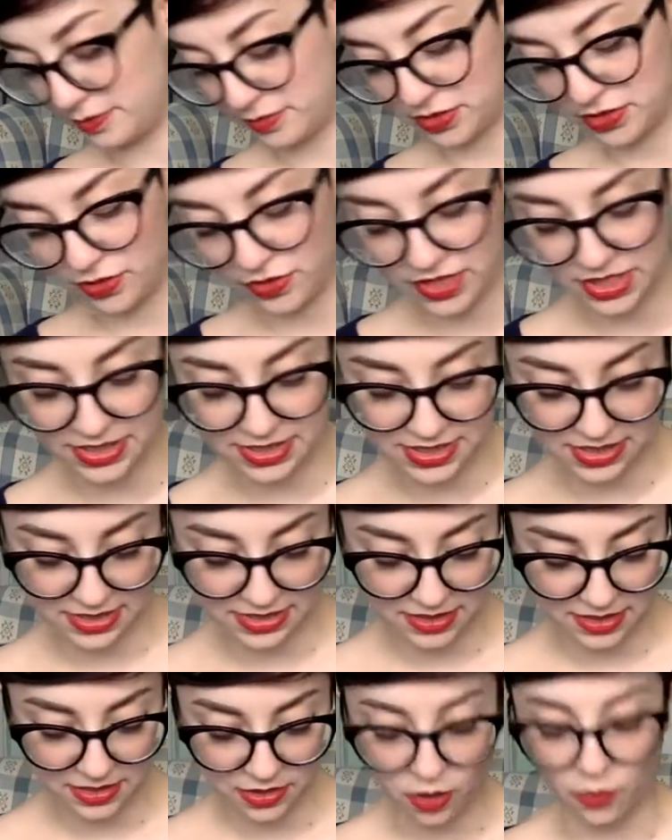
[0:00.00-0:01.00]
So this,
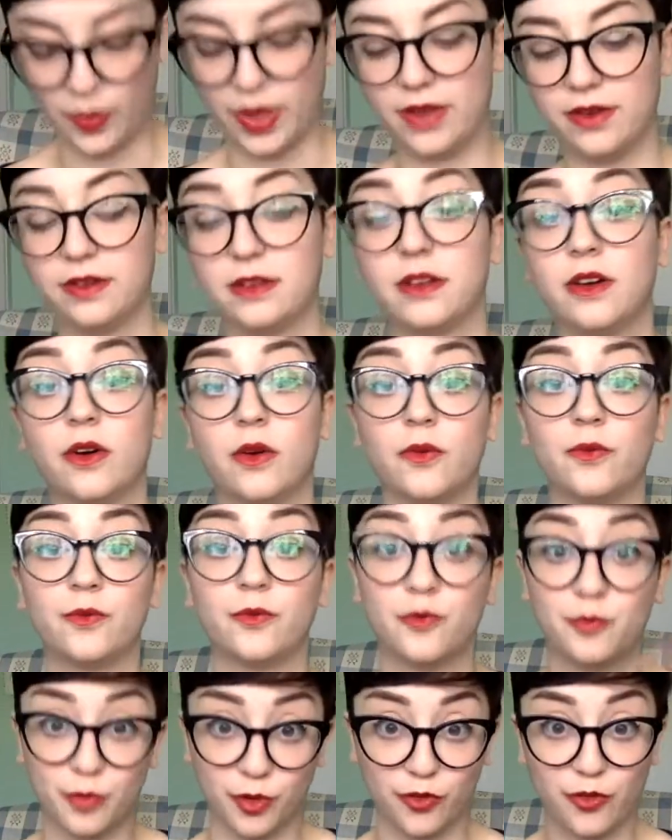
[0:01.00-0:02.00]
oh wait,
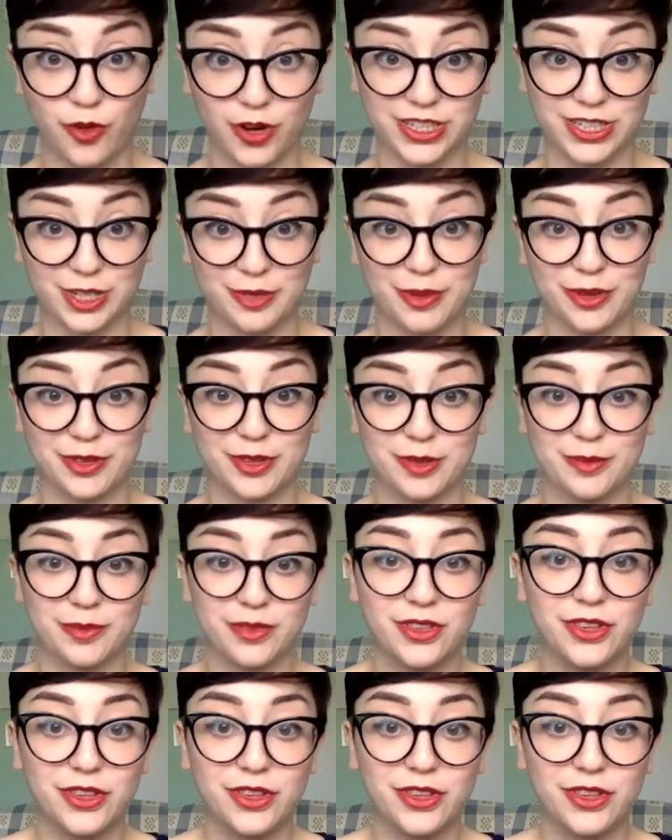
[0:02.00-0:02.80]
before I tell you about them,